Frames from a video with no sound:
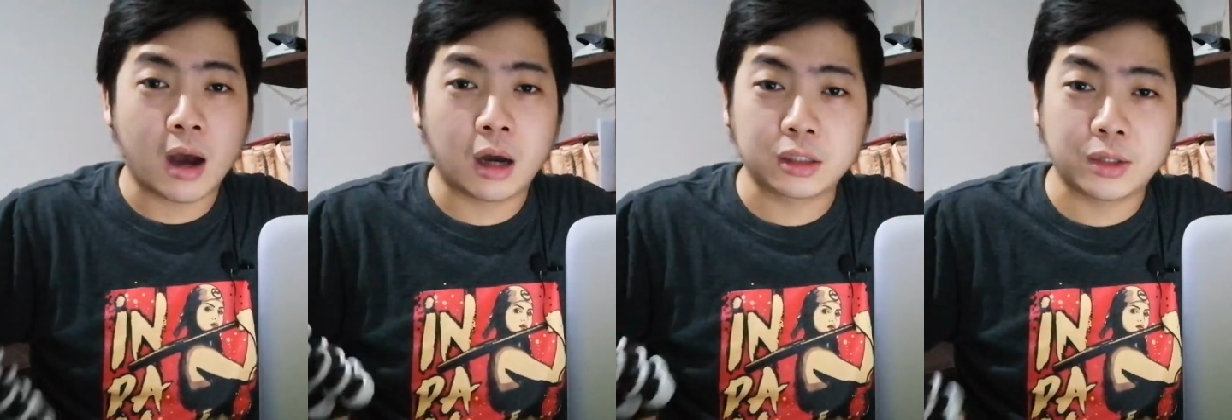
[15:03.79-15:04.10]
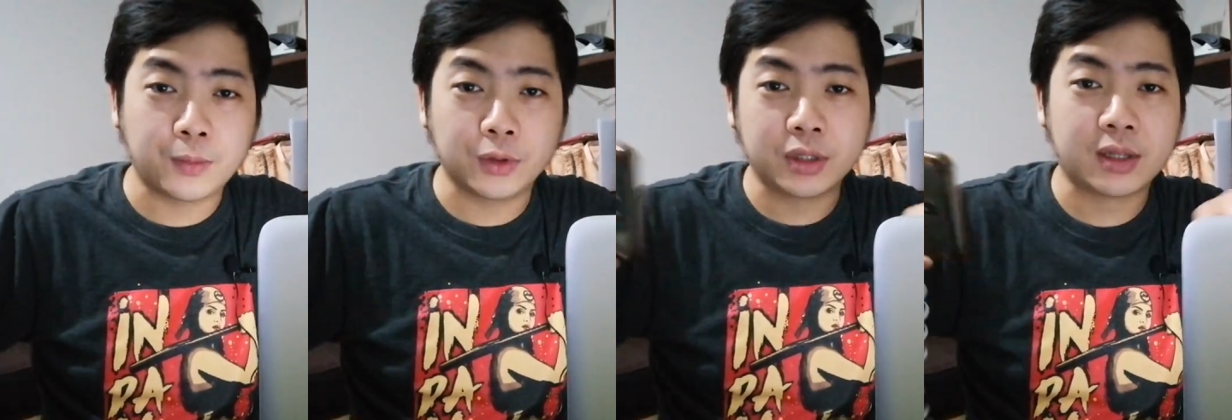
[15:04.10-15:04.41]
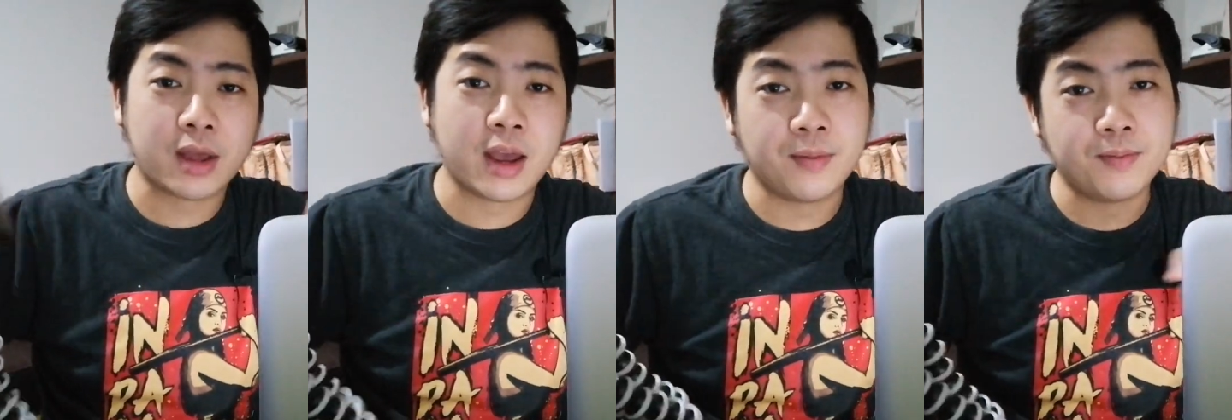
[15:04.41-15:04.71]
octopus
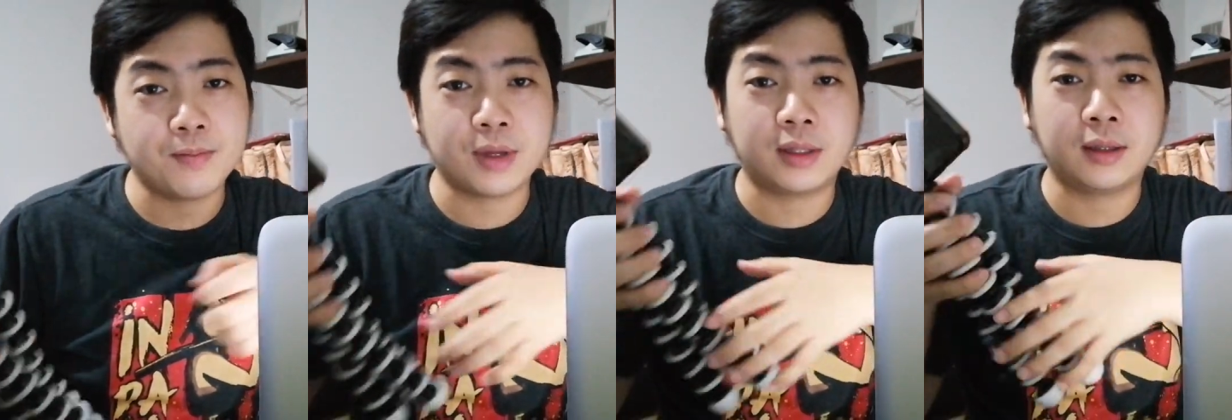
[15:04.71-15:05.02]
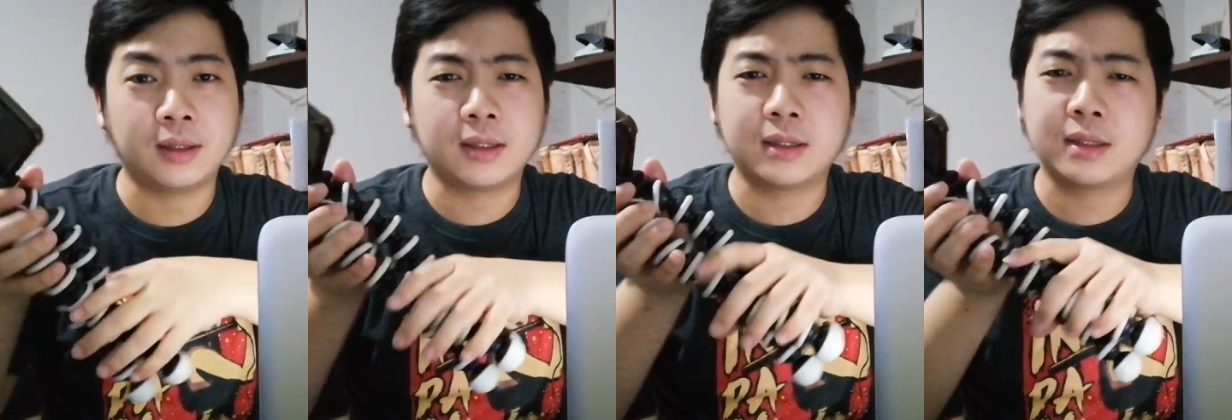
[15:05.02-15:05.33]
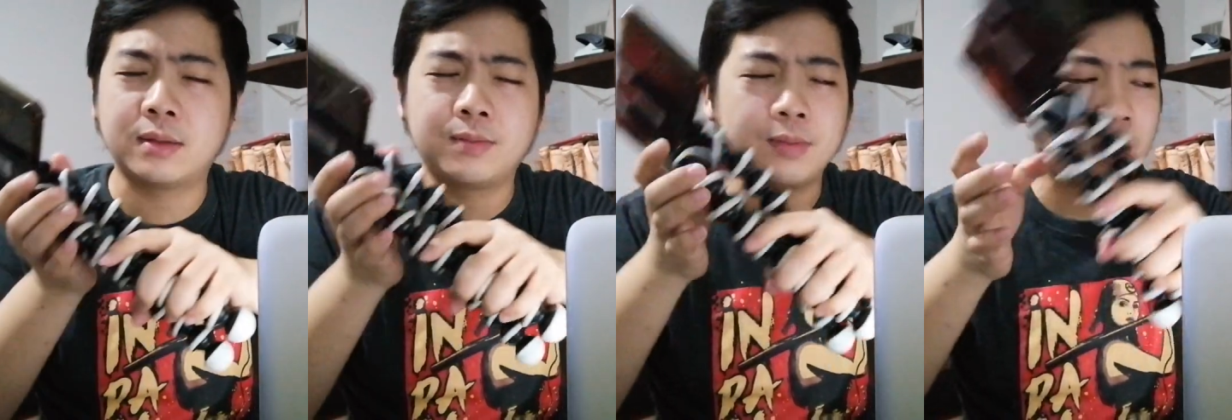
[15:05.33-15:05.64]
type, but
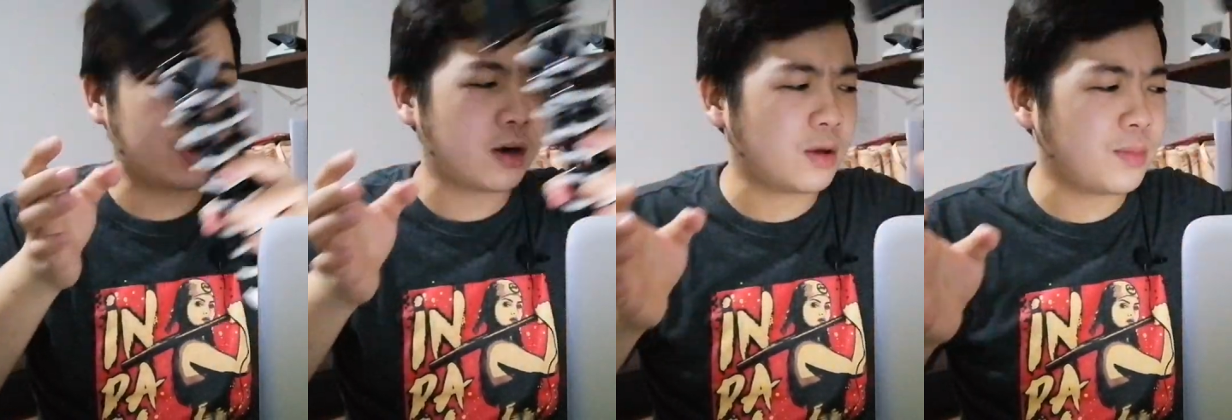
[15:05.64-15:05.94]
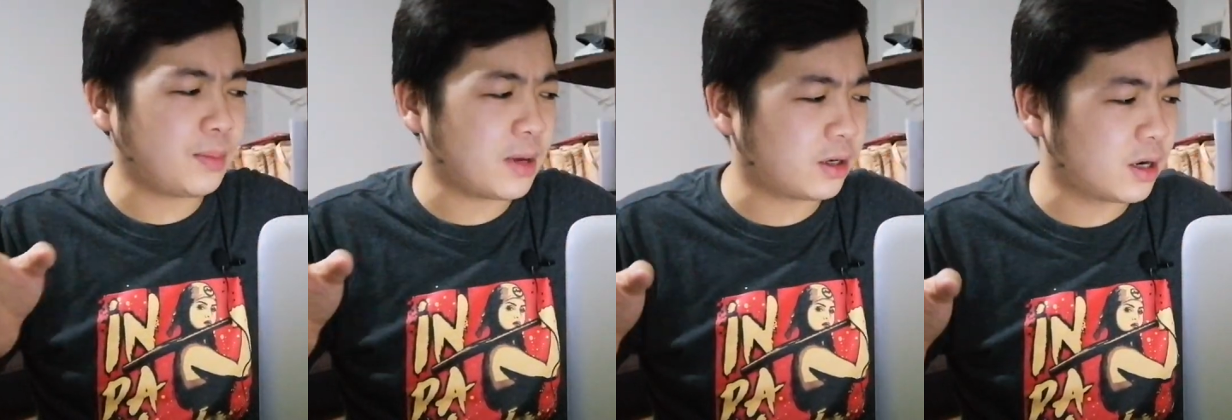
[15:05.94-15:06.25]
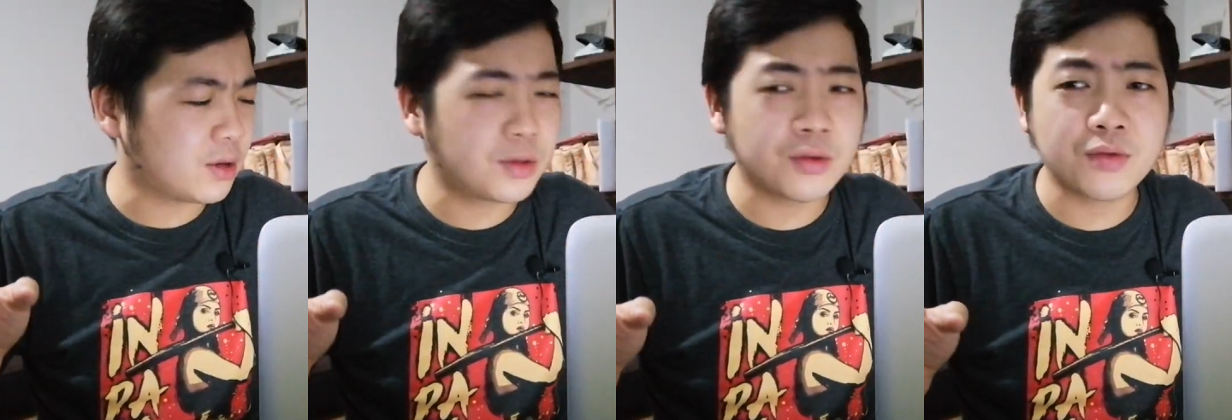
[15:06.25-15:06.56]
it's around maybe
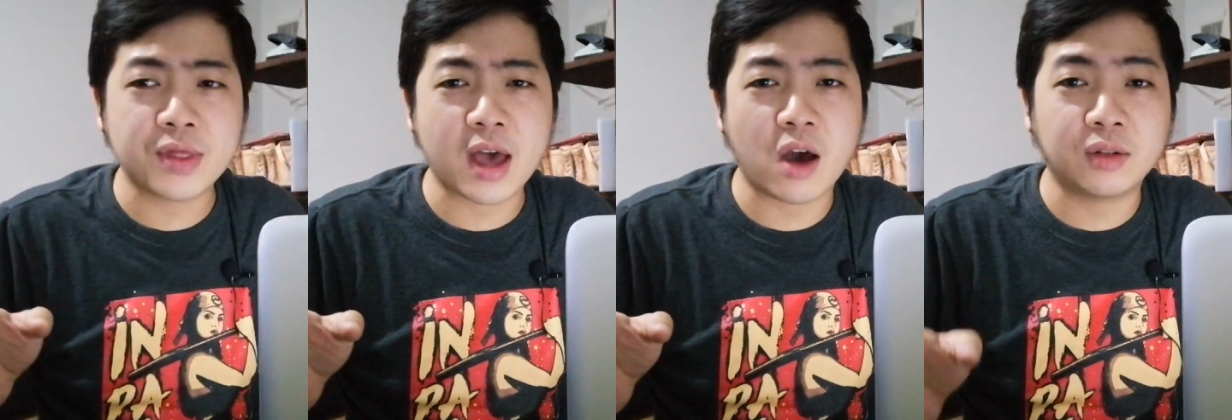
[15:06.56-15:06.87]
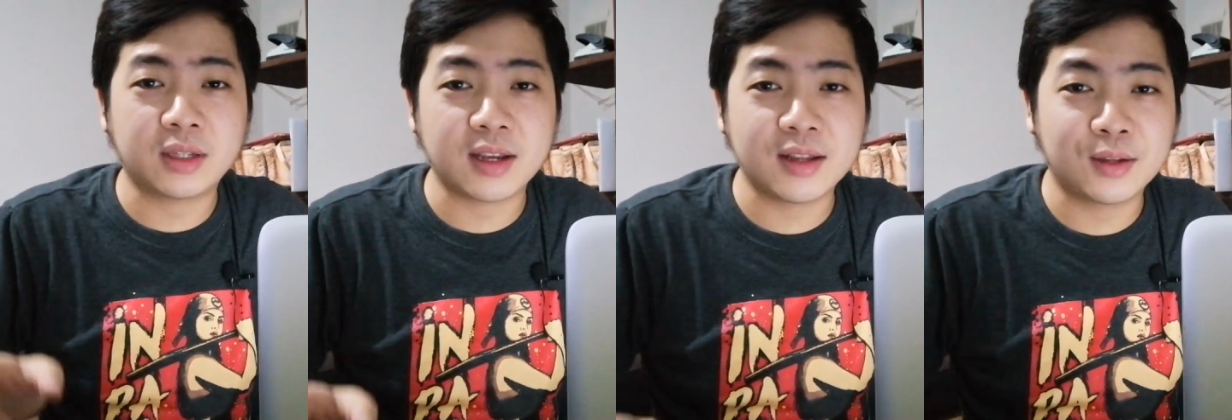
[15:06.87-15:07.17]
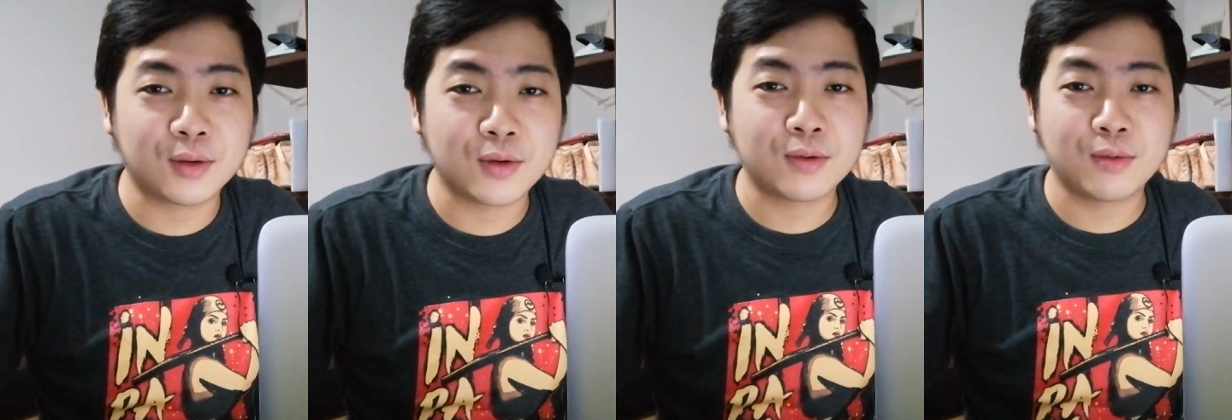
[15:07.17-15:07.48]
around 2,000,
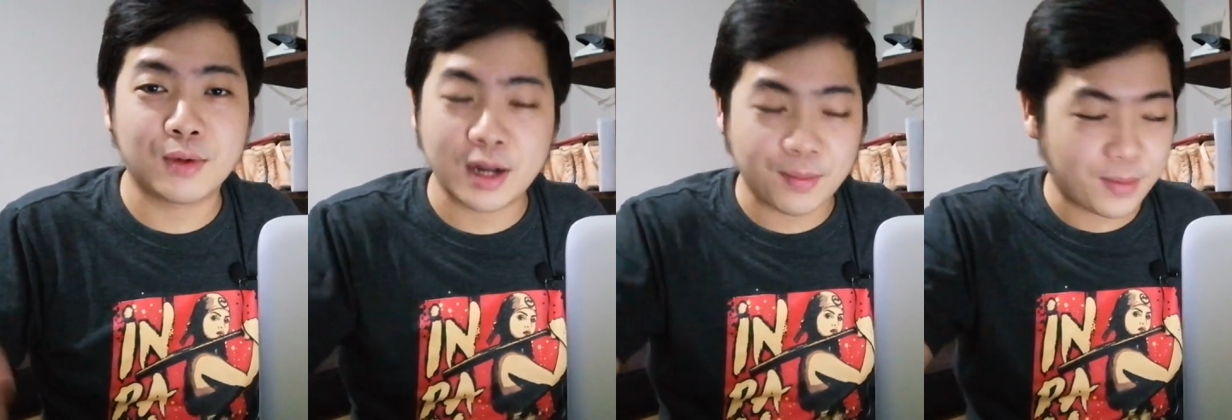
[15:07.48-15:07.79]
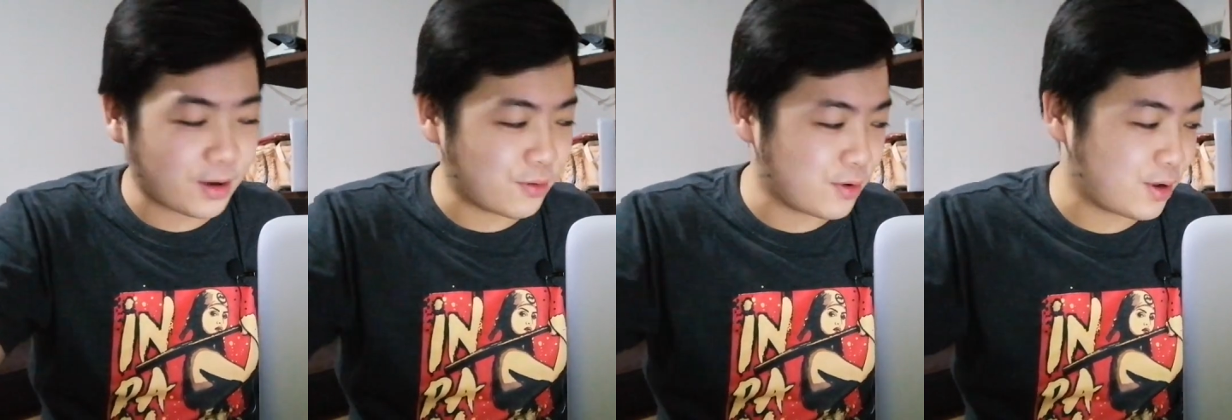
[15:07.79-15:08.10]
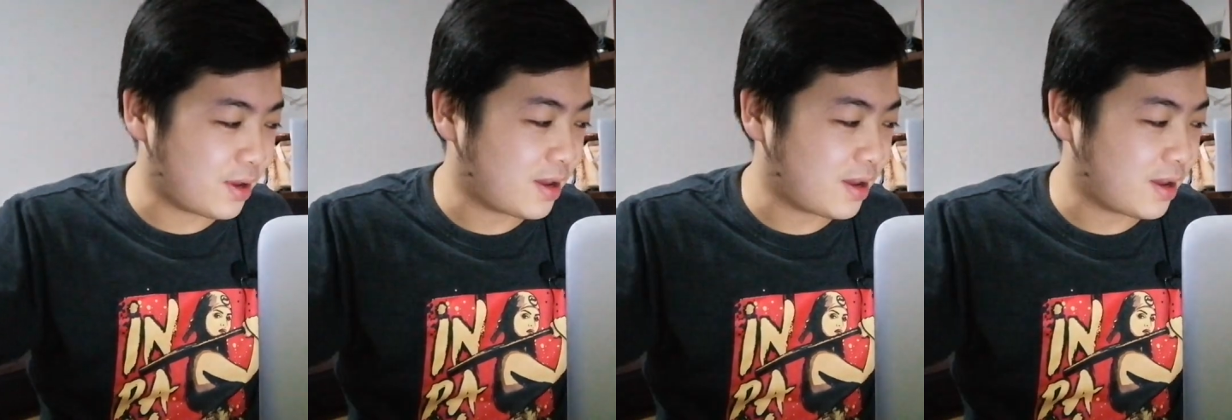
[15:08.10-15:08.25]
so wala pa ko